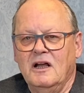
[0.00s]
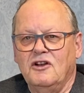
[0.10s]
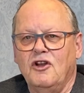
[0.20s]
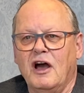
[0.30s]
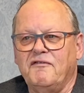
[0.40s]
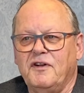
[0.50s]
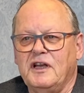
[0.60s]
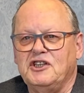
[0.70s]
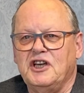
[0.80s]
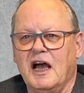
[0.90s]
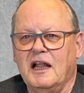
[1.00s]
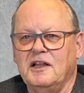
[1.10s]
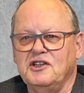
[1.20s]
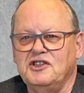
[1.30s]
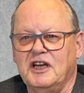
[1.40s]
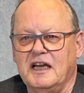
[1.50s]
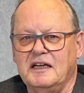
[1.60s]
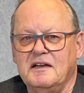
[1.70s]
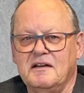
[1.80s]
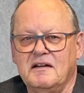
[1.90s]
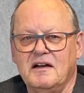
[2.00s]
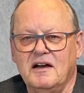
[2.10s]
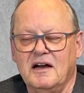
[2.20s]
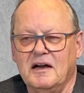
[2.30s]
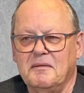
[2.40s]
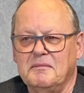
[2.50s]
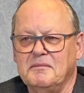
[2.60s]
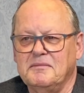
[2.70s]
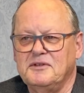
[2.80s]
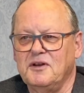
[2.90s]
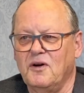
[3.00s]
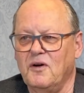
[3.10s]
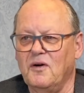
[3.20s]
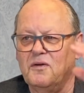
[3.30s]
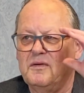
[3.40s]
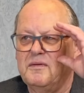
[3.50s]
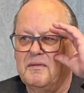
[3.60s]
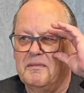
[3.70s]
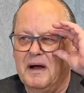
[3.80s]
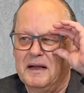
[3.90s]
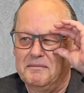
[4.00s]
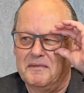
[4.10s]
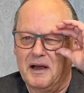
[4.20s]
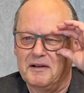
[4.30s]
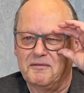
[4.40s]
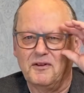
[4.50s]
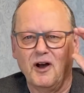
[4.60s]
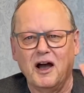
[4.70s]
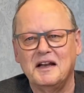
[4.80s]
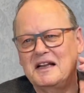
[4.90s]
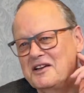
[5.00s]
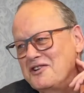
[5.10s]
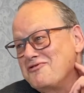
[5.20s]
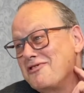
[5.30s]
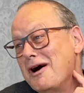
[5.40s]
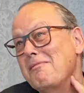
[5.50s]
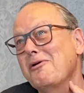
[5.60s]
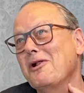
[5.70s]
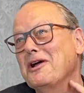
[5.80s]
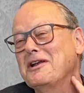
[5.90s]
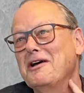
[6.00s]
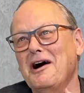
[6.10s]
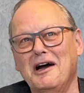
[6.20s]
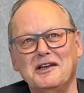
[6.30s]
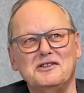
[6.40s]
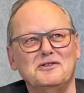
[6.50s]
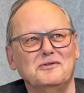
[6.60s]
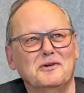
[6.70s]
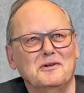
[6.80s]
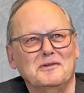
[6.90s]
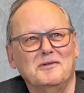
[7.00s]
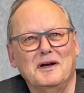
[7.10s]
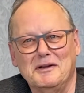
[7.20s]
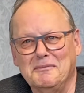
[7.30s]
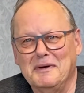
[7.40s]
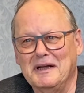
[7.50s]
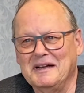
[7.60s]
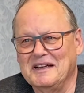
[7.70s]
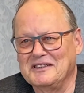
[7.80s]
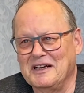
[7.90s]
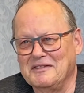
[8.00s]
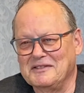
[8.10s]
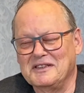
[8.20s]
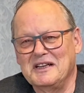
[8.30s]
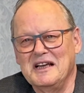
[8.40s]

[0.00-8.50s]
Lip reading: not very challenging, so I kind of got into trouble in high school quite a bit because I was